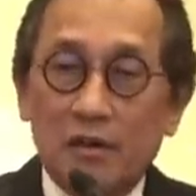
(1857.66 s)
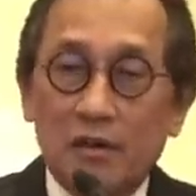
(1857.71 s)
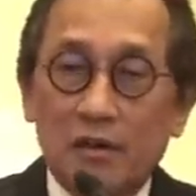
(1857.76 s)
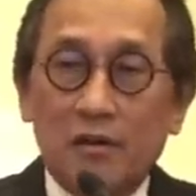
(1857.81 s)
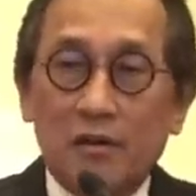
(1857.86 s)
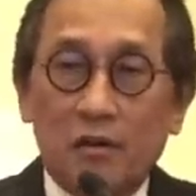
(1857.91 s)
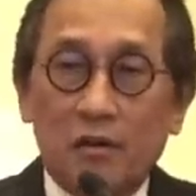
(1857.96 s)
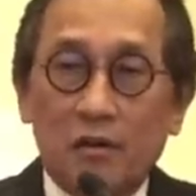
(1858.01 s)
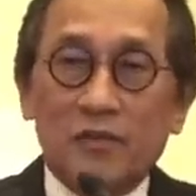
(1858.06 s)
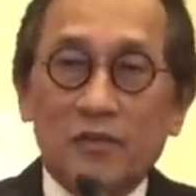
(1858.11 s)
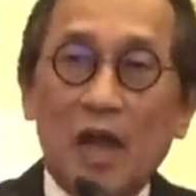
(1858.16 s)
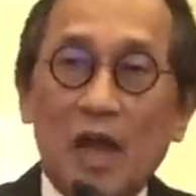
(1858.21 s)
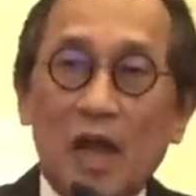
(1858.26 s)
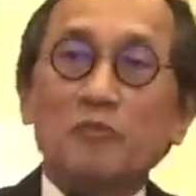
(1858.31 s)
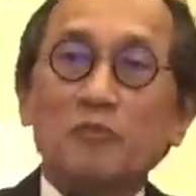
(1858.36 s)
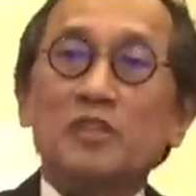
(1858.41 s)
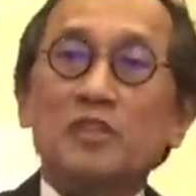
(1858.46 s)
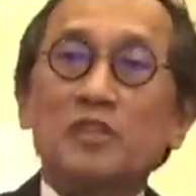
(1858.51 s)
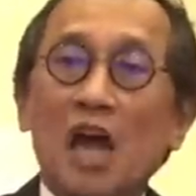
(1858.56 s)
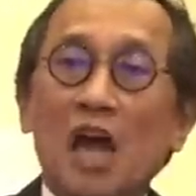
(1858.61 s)
from time to
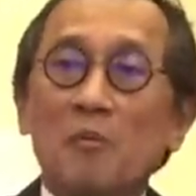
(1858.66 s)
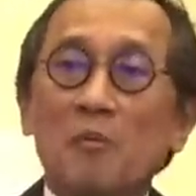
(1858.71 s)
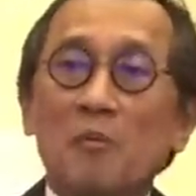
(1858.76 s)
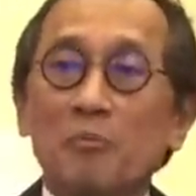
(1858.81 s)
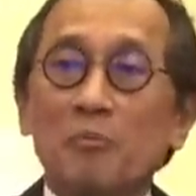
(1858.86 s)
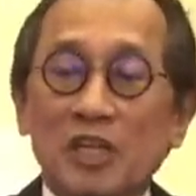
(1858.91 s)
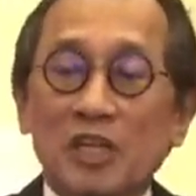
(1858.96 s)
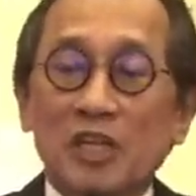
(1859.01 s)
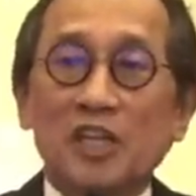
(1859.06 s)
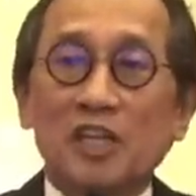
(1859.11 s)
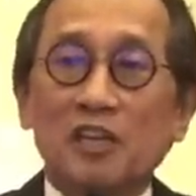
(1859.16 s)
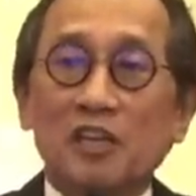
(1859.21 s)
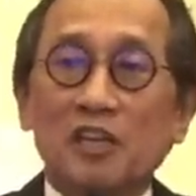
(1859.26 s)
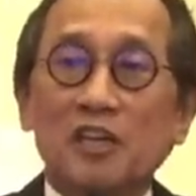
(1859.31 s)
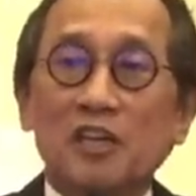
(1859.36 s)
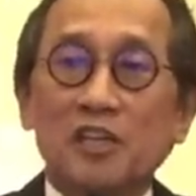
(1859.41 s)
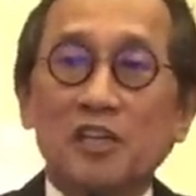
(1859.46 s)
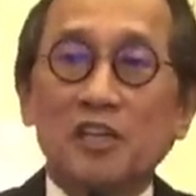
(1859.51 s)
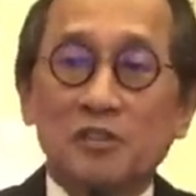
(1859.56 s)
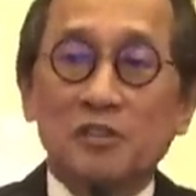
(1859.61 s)
time on particular
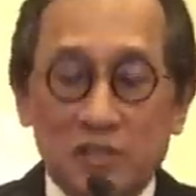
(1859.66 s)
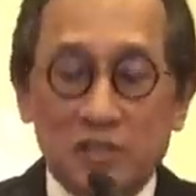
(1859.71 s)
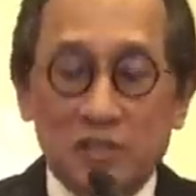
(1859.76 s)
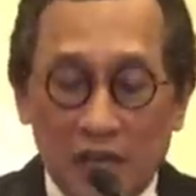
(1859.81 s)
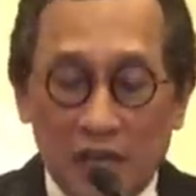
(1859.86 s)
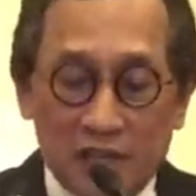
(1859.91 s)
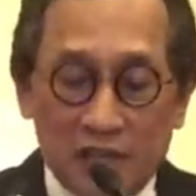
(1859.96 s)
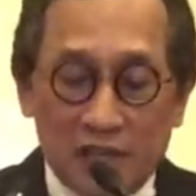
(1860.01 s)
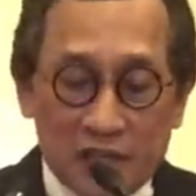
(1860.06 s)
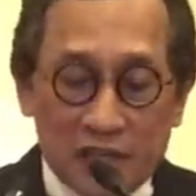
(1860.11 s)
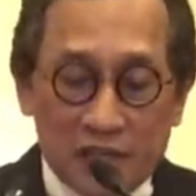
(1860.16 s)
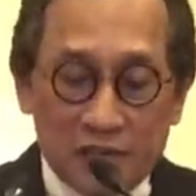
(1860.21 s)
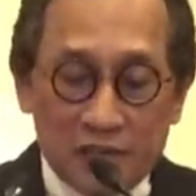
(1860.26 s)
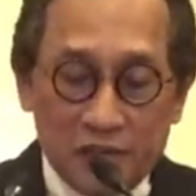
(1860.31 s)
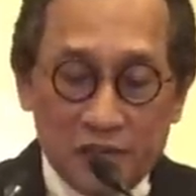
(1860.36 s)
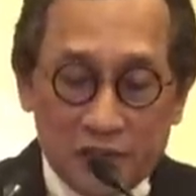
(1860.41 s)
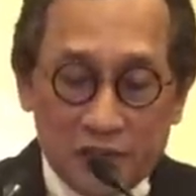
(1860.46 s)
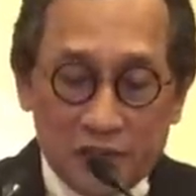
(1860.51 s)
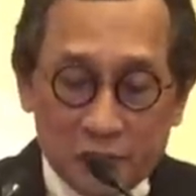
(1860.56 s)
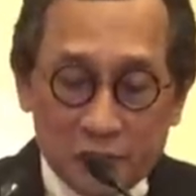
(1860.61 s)
issues, other
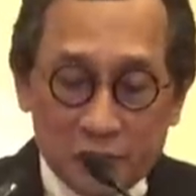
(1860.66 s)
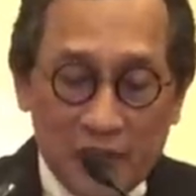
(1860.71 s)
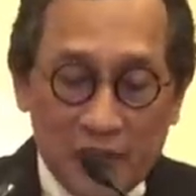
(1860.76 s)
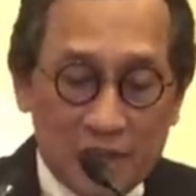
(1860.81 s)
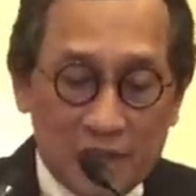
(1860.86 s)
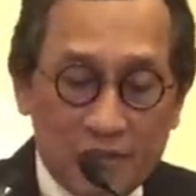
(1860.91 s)
countries as well.